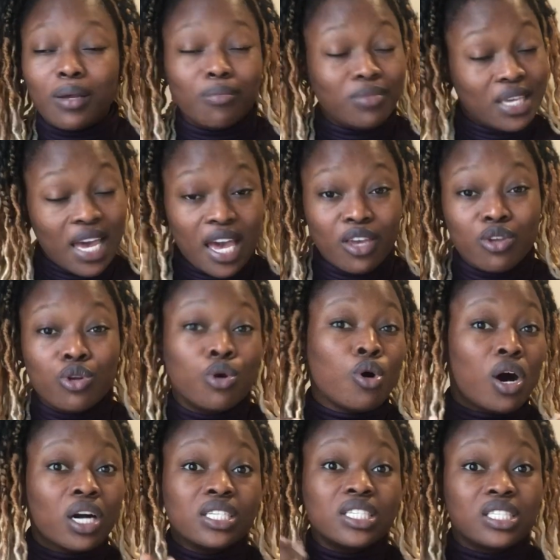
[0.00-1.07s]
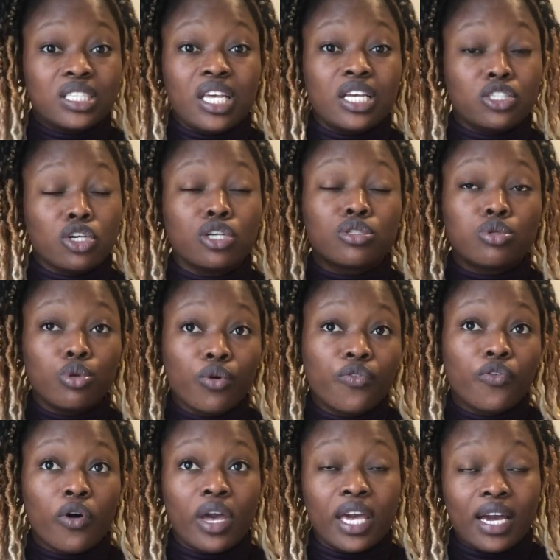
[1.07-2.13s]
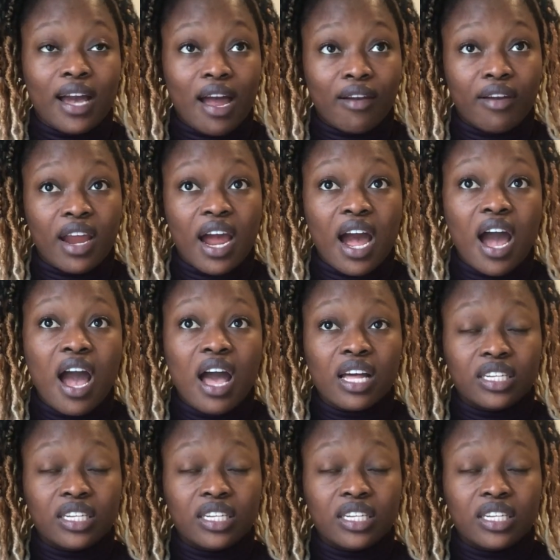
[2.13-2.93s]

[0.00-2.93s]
All these things. Just look for a career